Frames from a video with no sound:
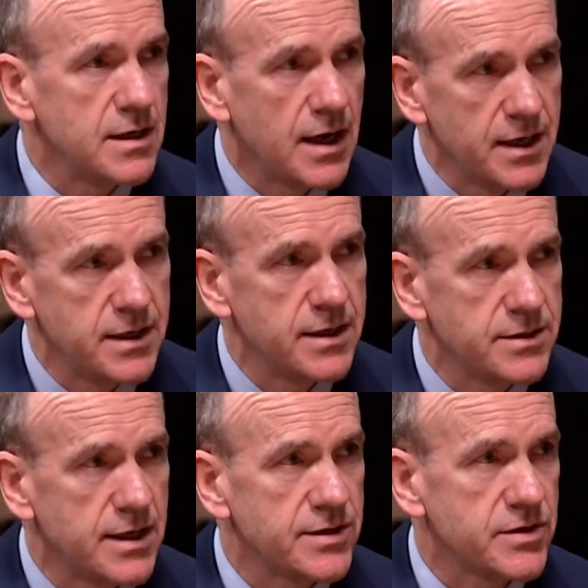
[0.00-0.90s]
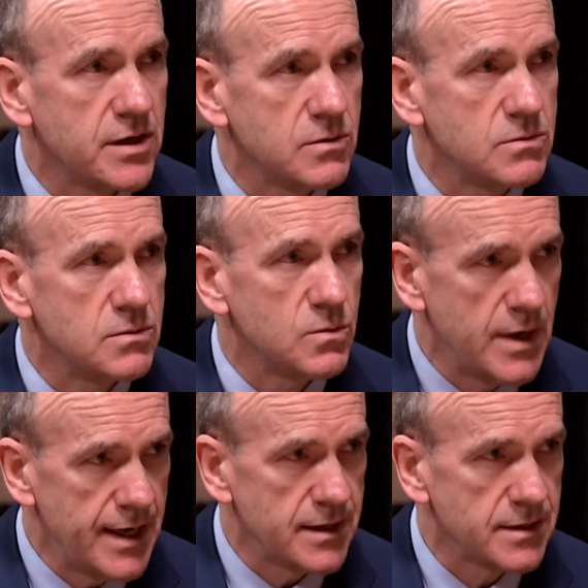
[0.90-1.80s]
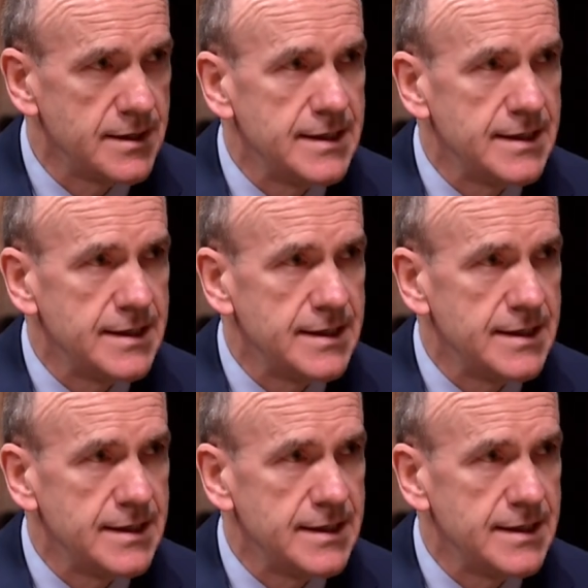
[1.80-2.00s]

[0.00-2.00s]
guiding Tesco well.